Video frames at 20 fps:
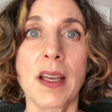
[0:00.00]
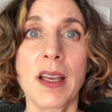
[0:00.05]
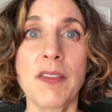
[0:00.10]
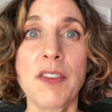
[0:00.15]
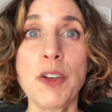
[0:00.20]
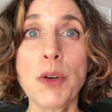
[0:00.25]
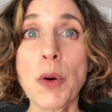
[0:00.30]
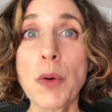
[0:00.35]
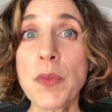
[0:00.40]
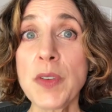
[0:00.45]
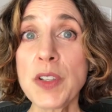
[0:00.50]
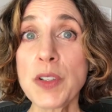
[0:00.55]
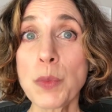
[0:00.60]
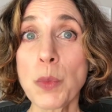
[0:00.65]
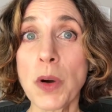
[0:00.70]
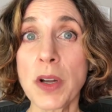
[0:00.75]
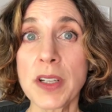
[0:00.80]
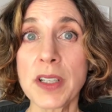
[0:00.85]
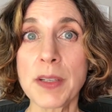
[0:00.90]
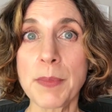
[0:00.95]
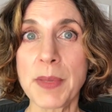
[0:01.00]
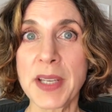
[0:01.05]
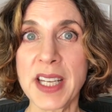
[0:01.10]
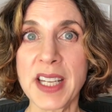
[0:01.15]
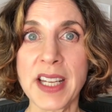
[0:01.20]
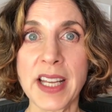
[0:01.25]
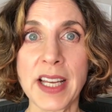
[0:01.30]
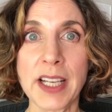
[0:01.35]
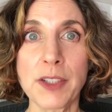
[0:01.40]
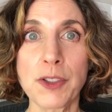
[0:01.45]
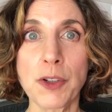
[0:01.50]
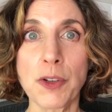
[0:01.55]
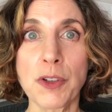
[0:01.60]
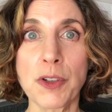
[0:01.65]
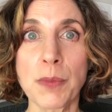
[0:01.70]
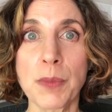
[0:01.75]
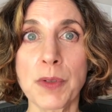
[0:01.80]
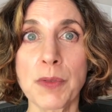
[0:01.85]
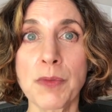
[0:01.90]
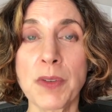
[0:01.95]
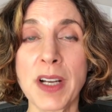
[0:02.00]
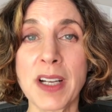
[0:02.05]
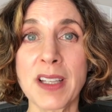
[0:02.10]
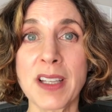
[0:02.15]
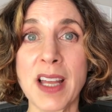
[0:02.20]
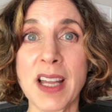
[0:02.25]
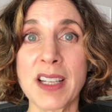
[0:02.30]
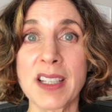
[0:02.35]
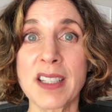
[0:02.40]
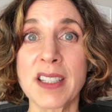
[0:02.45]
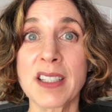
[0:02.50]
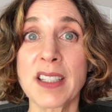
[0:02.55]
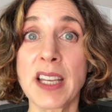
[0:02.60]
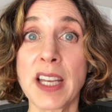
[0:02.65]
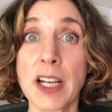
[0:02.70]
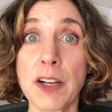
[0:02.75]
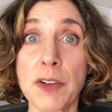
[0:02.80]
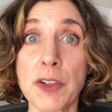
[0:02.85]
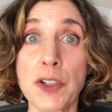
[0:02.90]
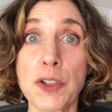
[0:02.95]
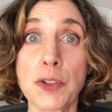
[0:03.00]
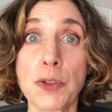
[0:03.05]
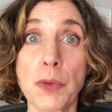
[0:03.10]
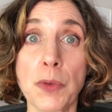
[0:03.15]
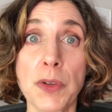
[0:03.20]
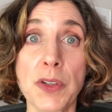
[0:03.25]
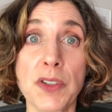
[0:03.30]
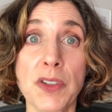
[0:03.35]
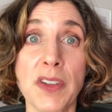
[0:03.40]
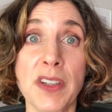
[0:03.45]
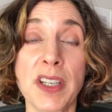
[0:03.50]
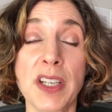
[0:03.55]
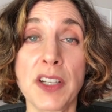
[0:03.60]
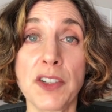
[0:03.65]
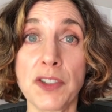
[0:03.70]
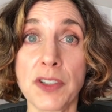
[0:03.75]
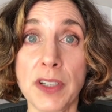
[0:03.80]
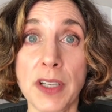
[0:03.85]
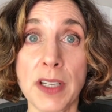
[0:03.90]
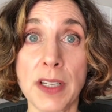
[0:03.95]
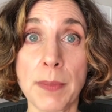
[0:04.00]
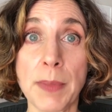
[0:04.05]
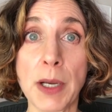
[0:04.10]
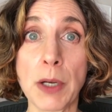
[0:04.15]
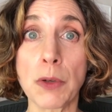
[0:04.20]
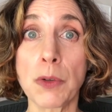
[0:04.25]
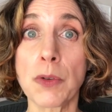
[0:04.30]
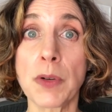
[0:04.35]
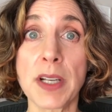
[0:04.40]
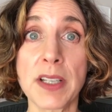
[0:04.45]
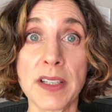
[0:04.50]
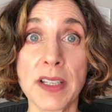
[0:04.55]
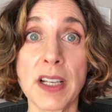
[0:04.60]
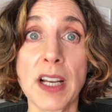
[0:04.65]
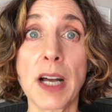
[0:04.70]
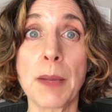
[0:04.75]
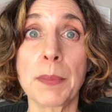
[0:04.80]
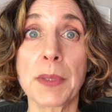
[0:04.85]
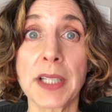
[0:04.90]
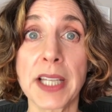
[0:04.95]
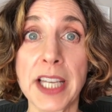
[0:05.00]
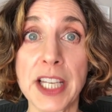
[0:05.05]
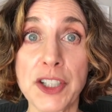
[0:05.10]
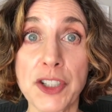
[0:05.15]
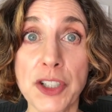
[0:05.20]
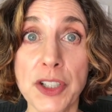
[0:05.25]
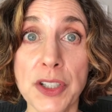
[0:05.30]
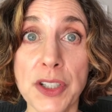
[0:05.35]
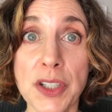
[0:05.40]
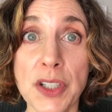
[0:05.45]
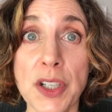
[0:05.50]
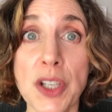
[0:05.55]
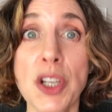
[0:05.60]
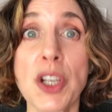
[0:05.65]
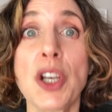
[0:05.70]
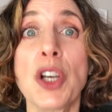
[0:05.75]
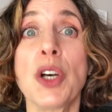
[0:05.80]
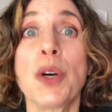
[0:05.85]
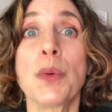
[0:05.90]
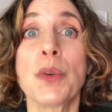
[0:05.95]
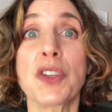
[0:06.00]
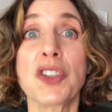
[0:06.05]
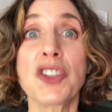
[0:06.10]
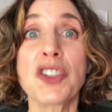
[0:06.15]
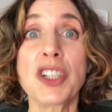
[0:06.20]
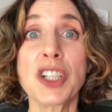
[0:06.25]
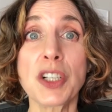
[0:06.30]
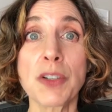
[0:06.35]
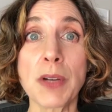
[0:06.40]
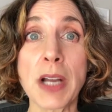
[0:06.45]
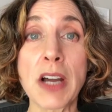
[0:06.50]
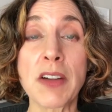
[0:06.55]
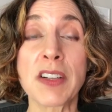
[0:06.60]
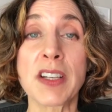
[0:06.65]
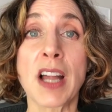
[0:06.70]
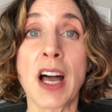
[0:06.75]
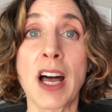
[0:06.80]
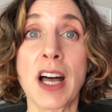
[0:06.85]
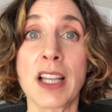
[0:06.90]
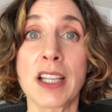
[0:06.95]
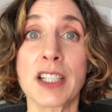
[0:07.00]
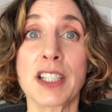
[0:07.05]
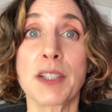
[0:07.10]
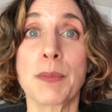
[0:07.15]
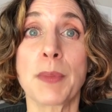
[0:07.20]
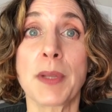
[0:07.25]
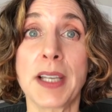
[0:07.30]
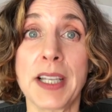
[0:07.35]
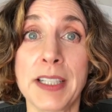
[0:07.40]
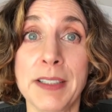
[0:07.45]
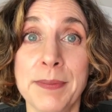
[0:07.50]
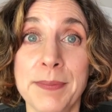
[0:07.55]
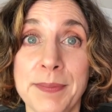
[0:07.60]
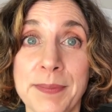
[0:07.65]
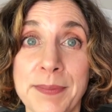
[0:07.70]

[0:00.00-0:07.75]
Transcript: Have you always wanted to be an egg donor but read a lot of scary stories on the internet about crazy complications? Well, stick around and I'll explain.